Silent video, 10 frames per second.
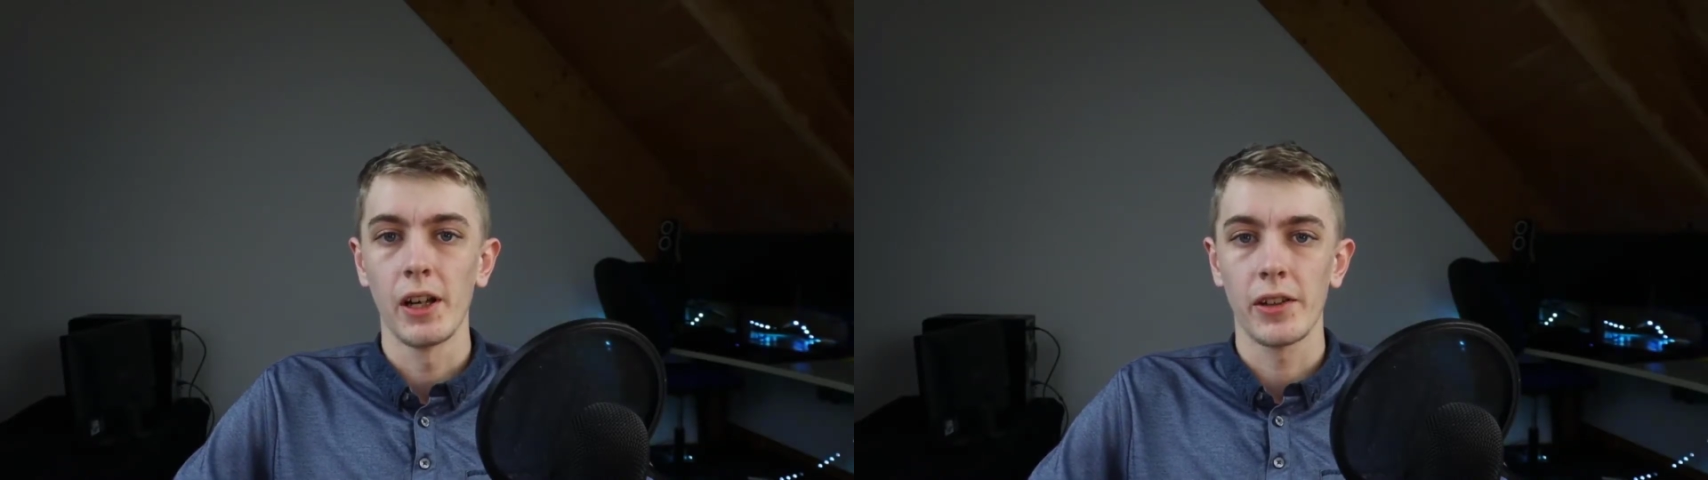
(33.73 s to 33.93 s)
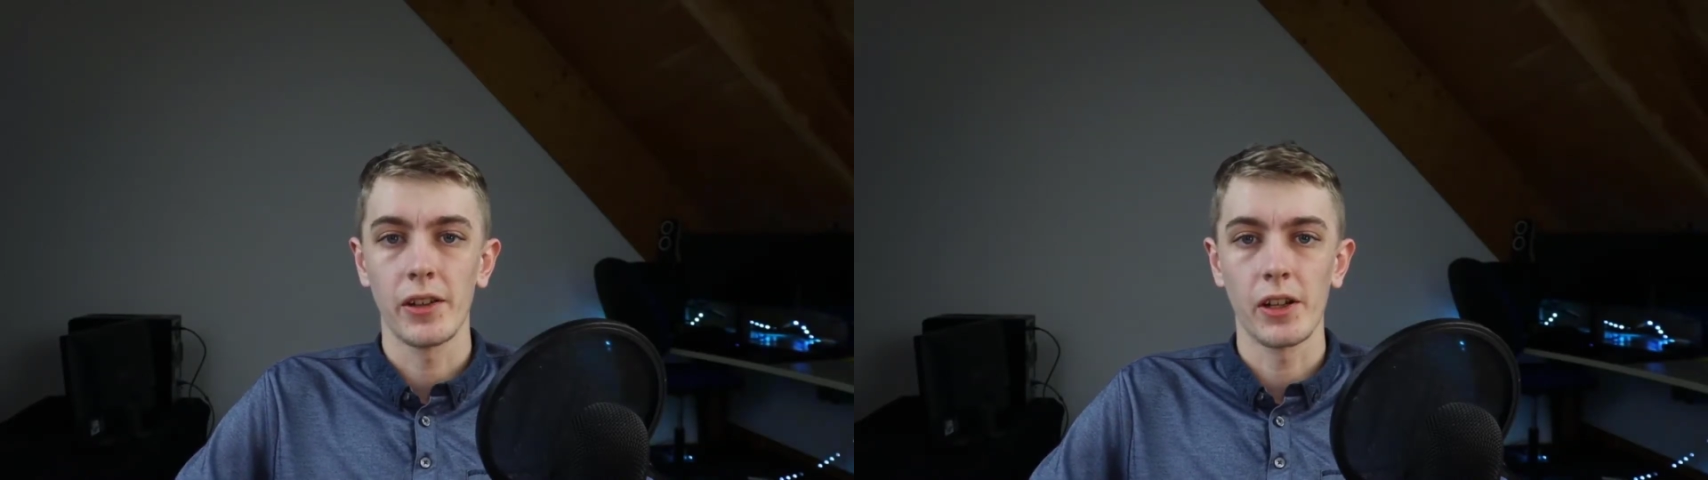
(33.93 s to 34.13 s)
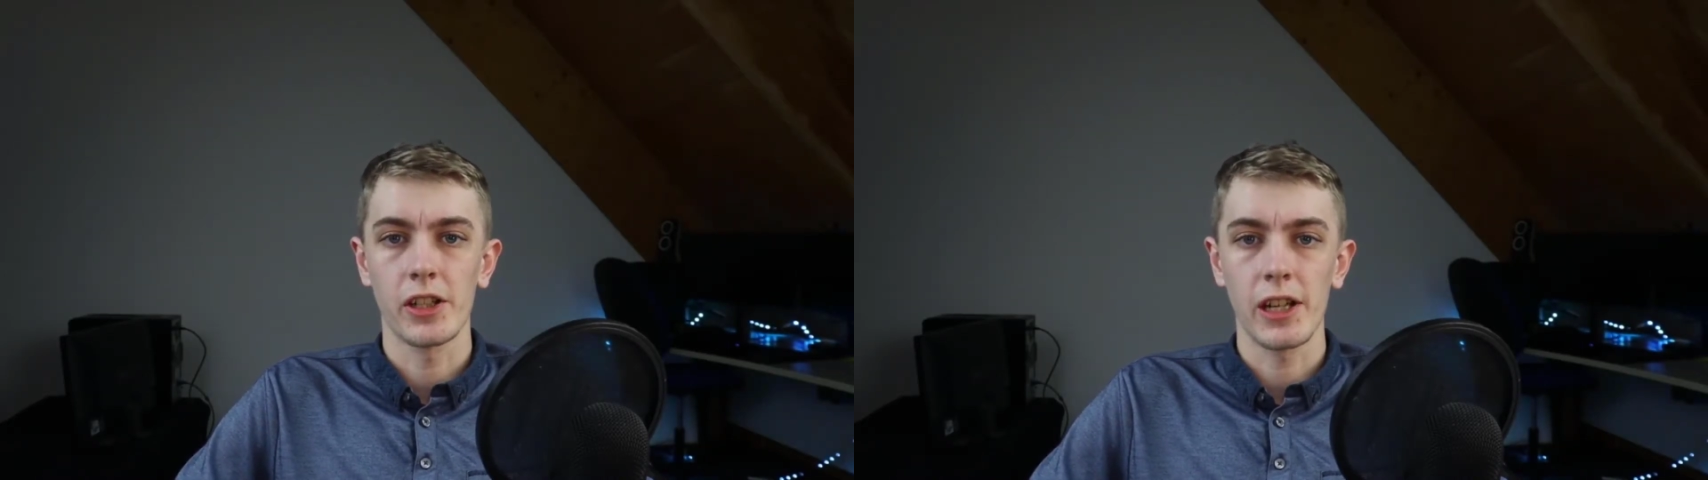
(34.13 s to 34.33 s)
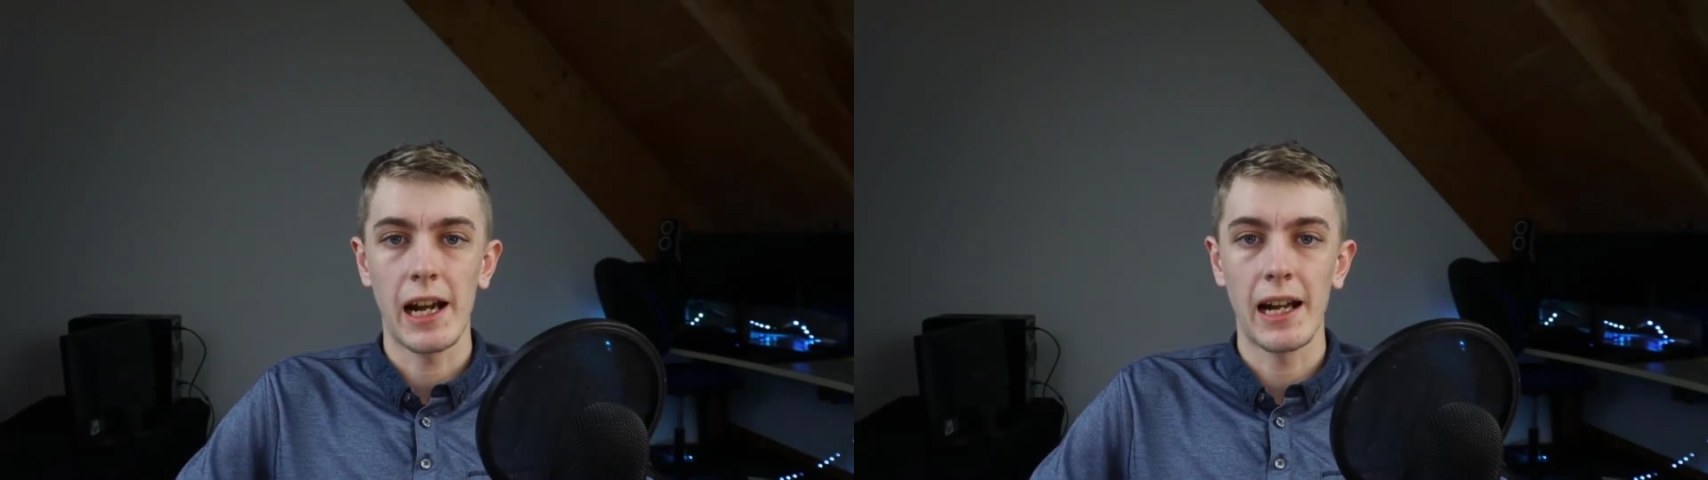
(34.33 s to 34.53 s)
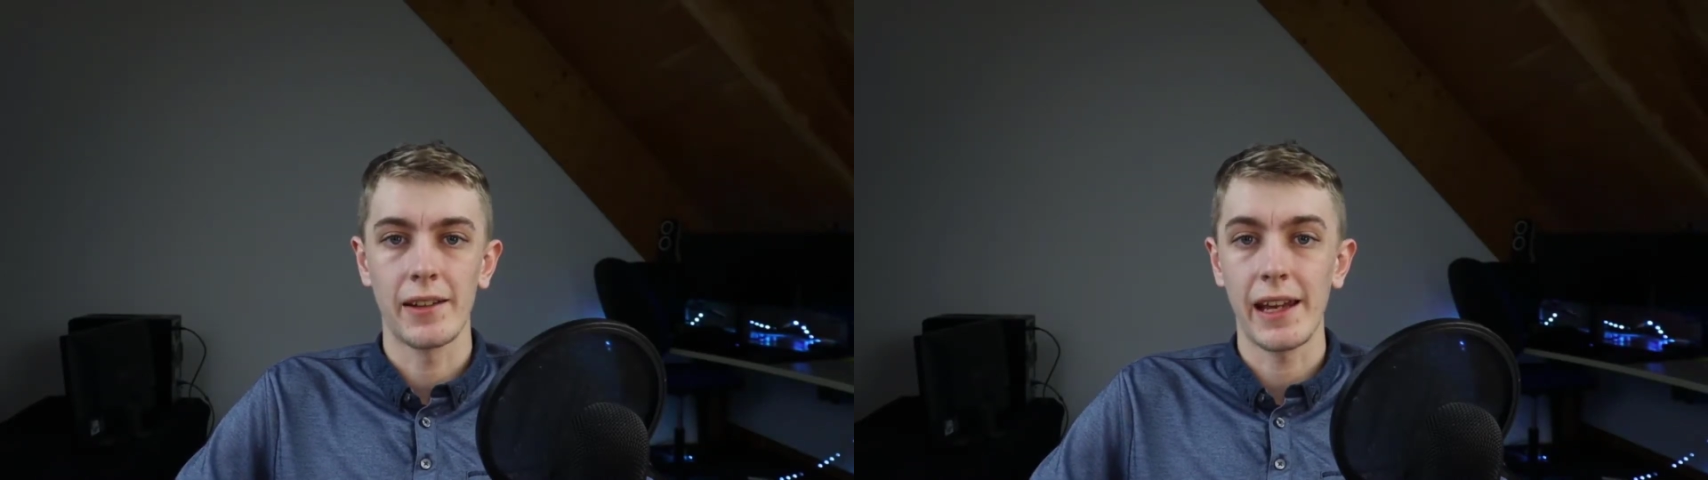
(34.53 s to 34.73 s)
such
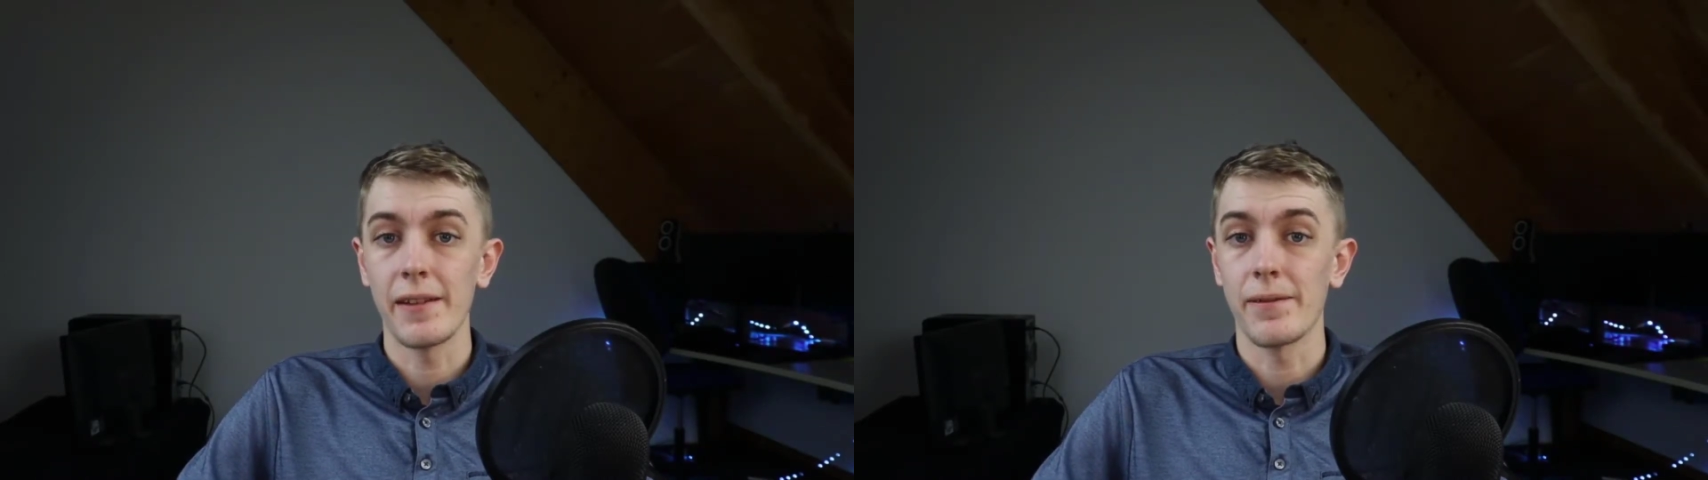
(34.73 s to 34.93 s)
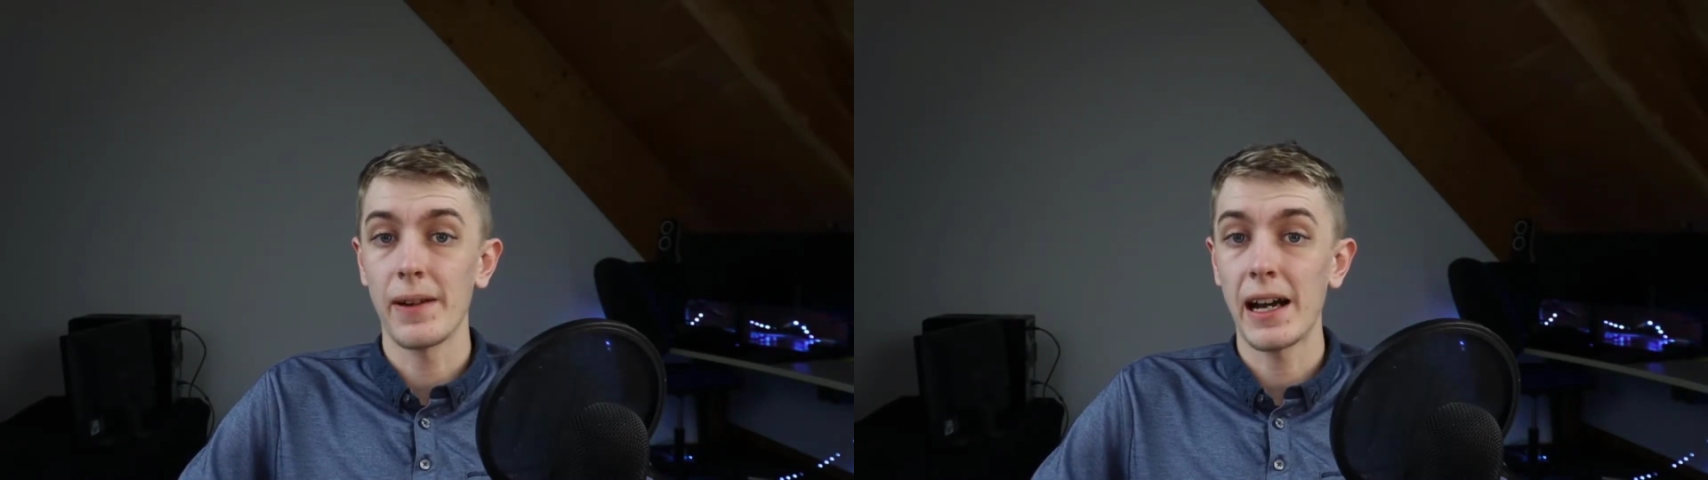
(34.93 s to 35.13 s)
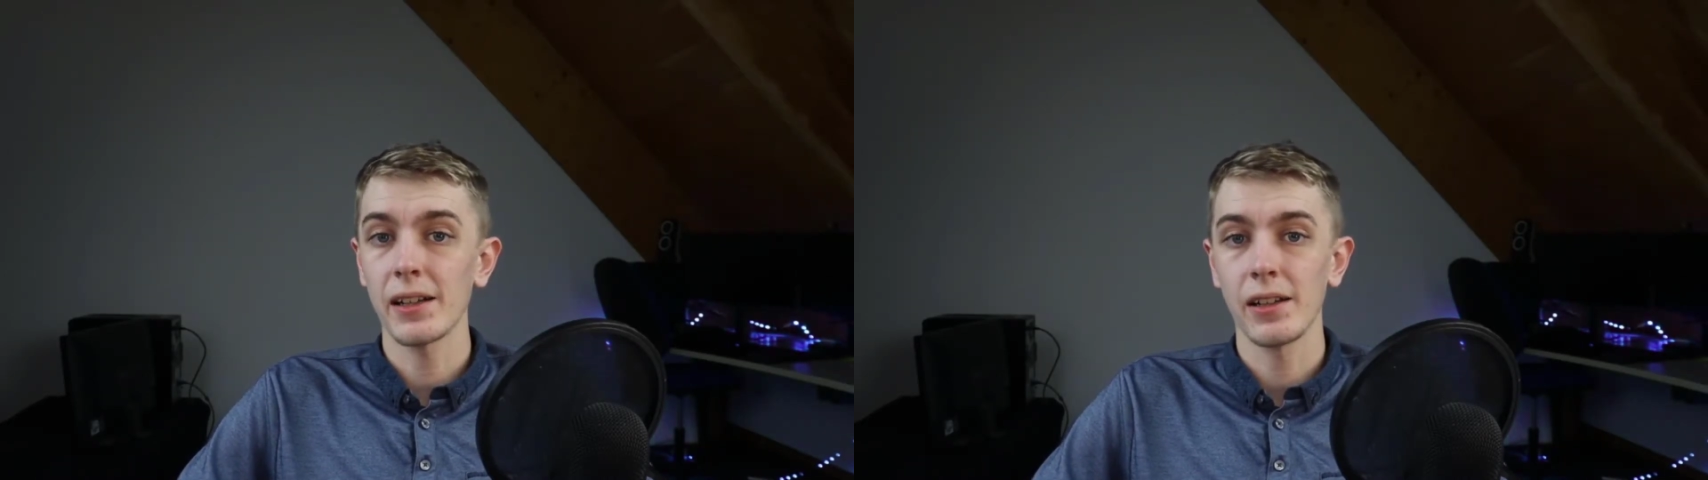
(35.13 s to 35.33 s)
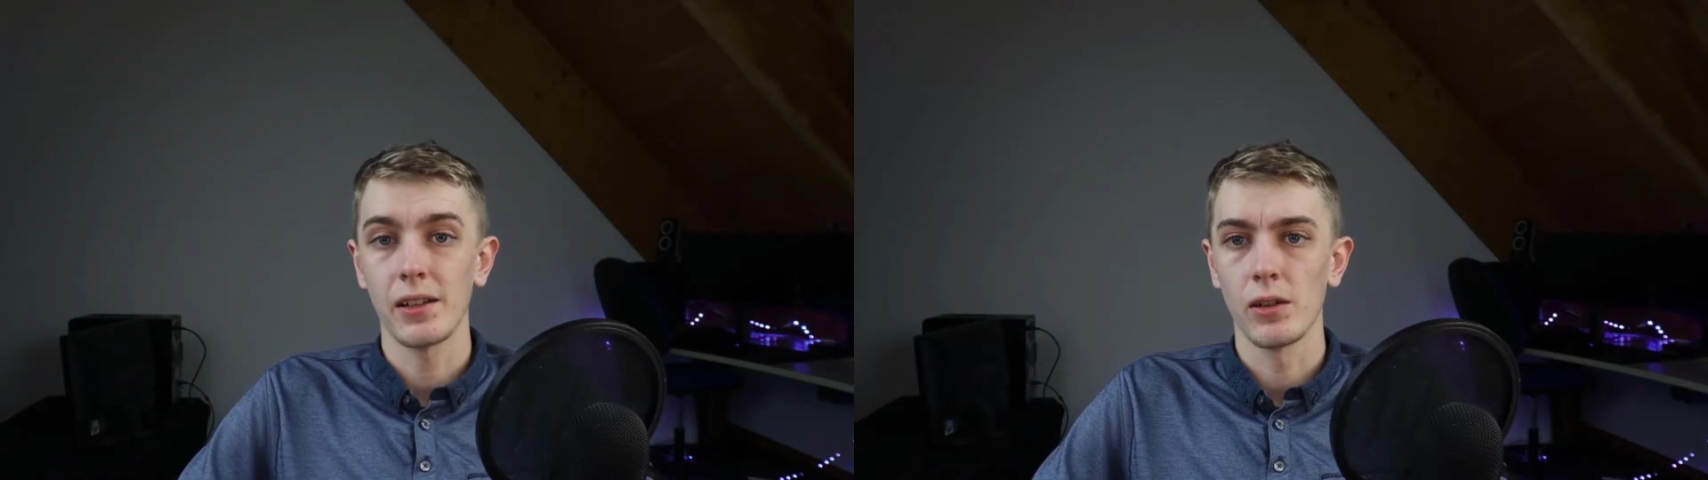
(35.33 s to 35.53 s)
as a fan